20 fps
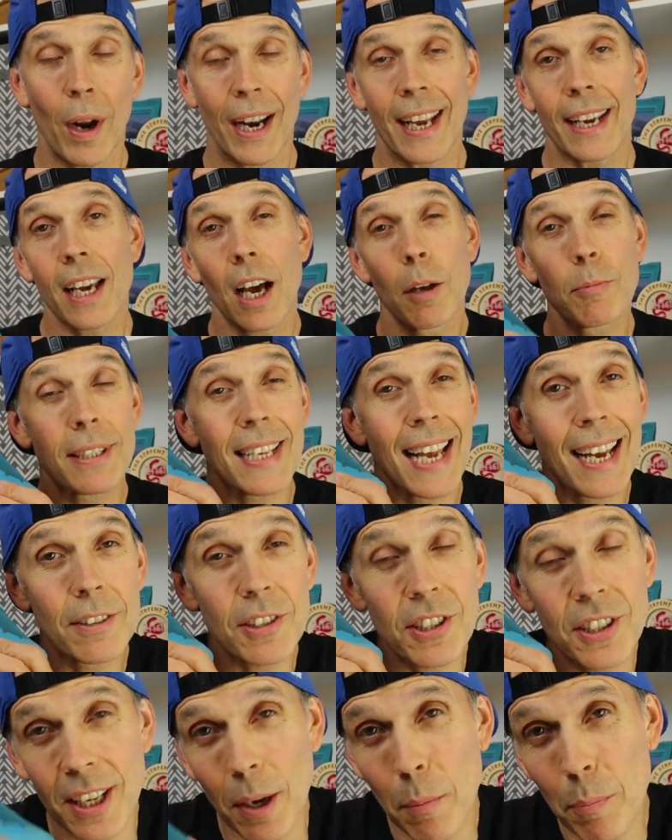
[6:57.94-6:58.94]
When it comes down
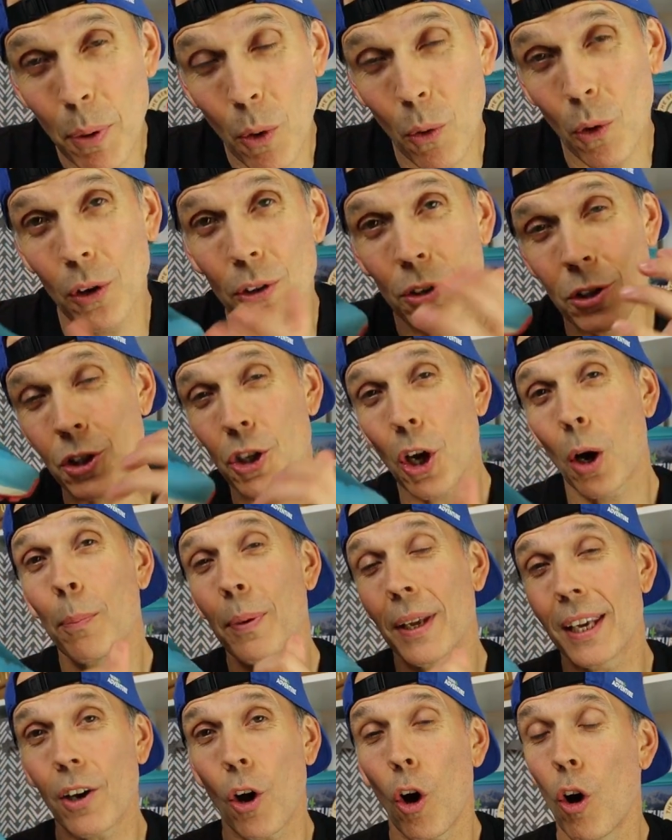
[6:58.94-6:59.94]
to the important
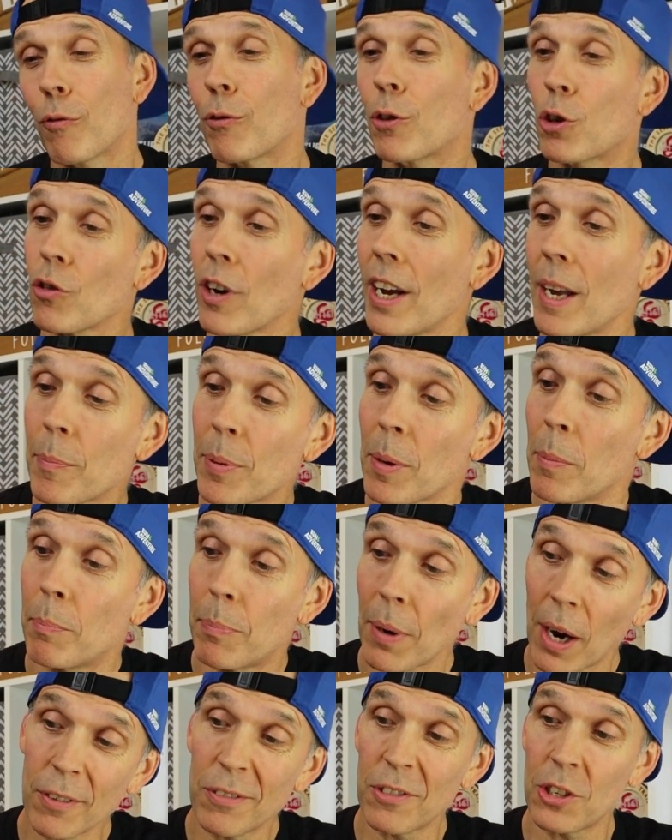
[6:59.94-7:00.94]
topic of grip,
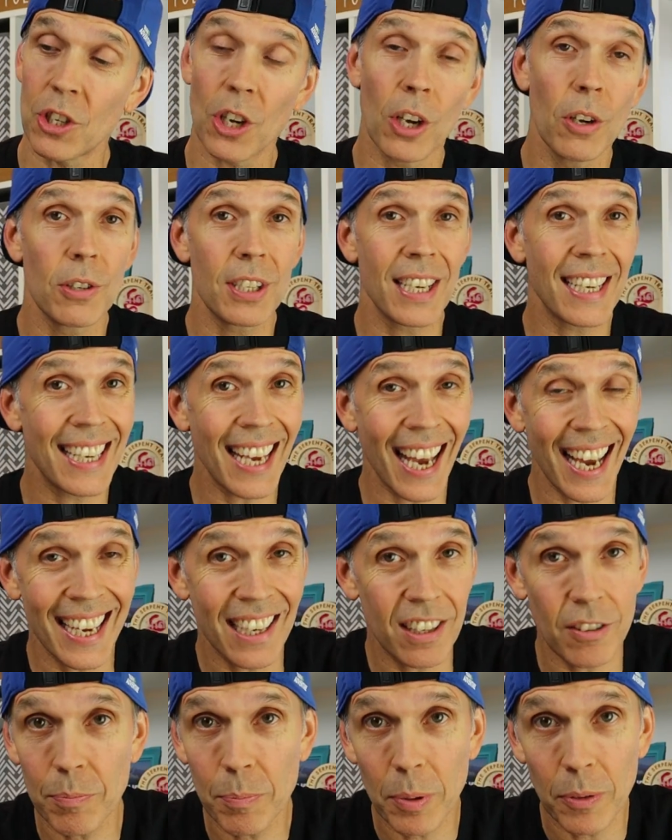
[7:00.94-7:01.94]
both shoes
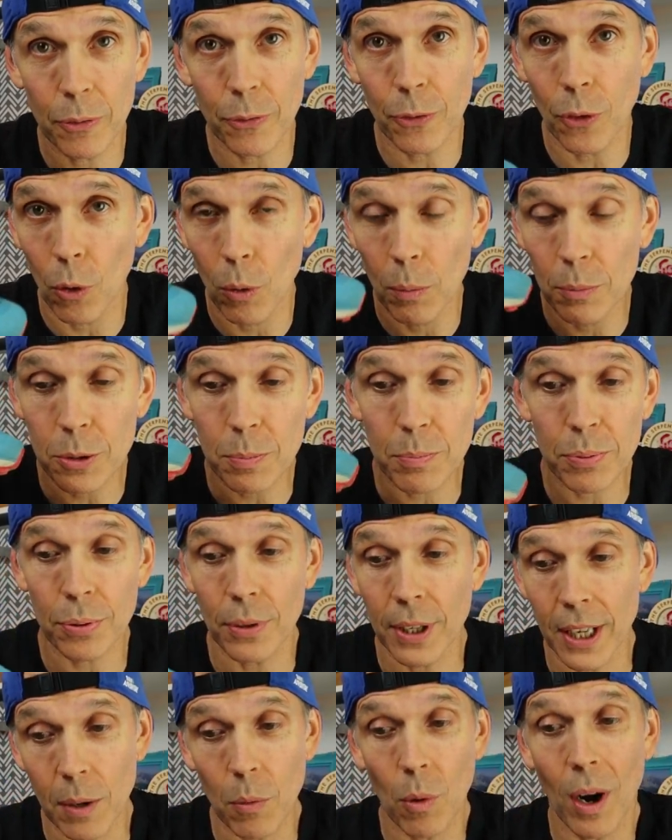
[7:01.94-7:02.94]
again have performed
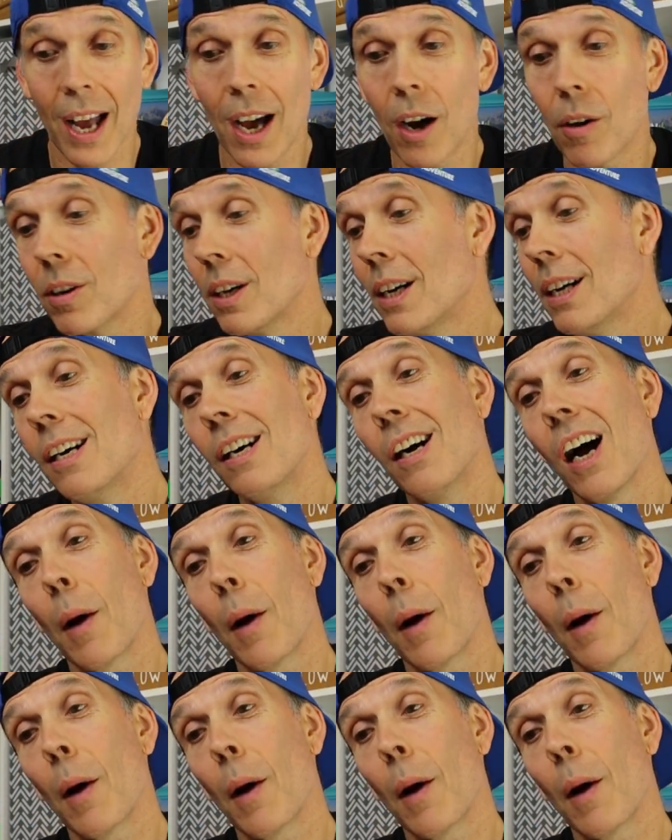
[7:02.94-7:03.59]
pretty well.